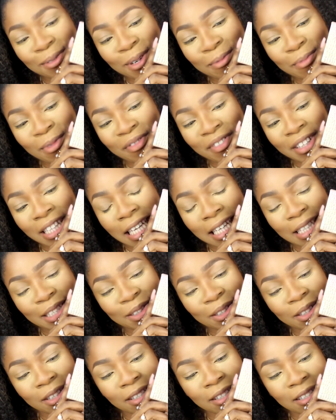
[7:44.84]
we're moving
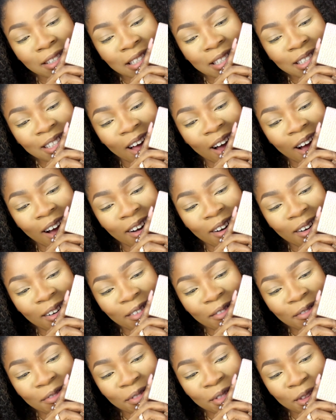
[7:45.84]
into the star
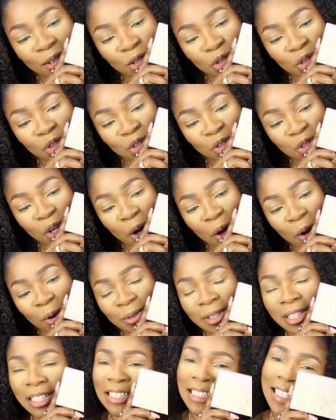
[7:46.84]
of the
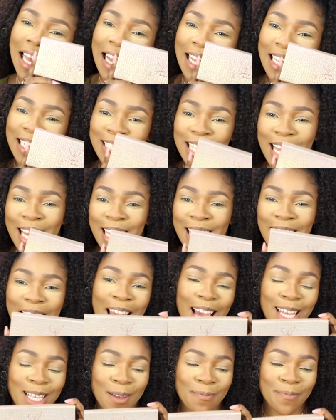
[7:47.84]
show, the Jackie
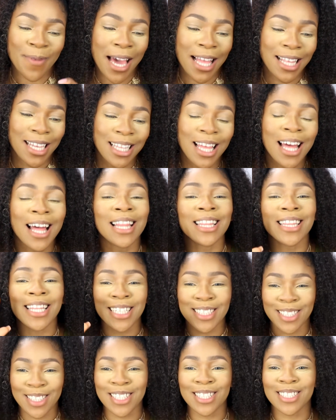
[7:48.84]
Aina palette.
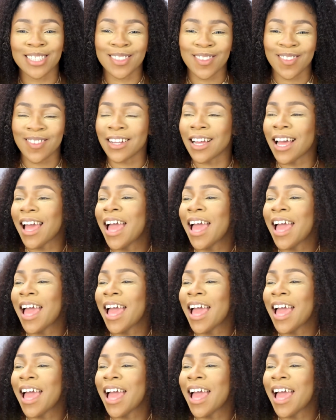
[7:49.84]
Let's do this song.